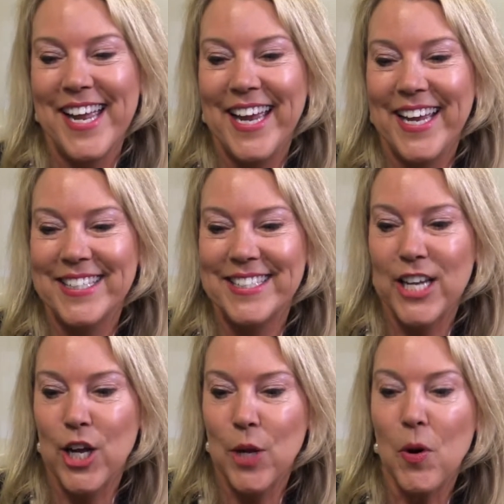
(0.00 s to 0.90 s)
And
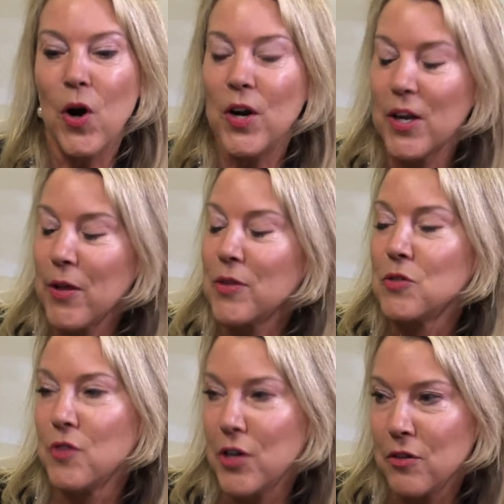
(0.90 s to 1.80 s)
um, heart health
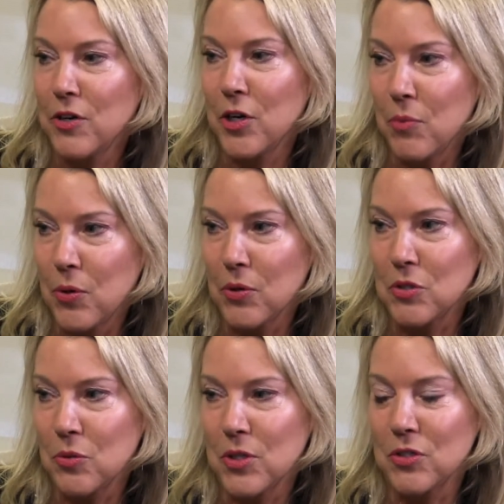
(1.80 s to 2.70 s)
is very, very important
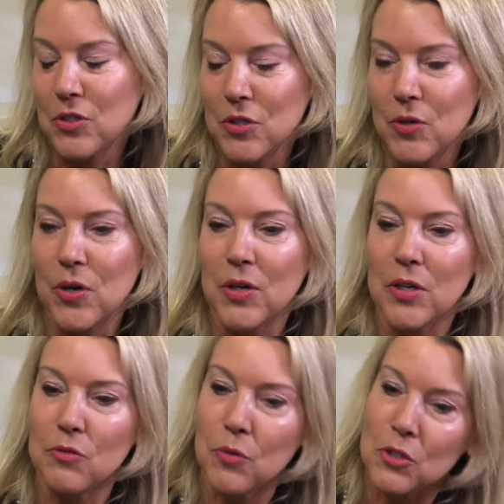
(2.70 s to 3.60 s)
to Western New York.
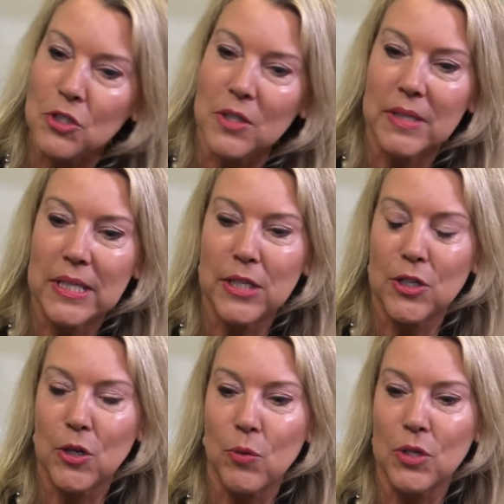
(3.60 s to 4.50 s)
Unfortunately, you
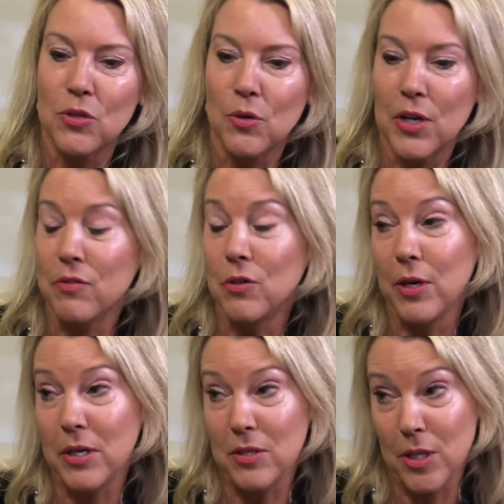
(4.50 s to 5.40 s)
know, we don't have the
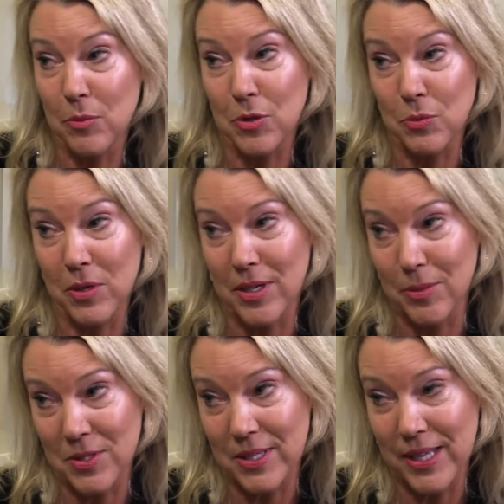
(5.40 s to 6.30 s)
greatest numbers when it
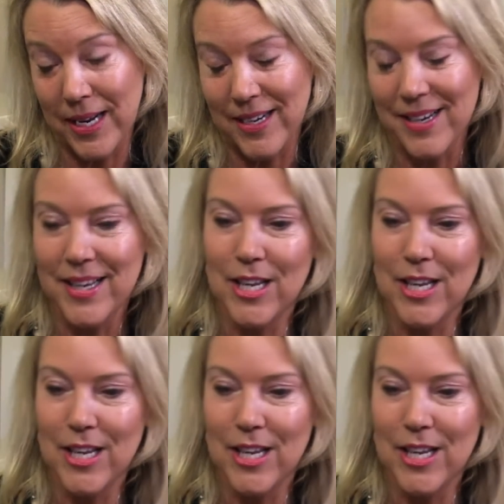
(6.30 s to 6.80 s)
comes to that.